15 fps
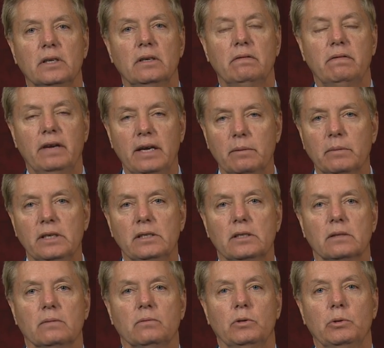their
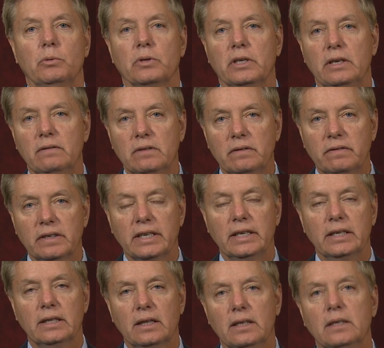families. We will never
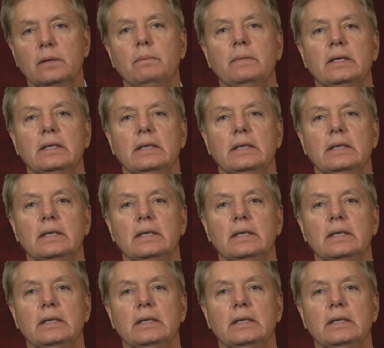forget them.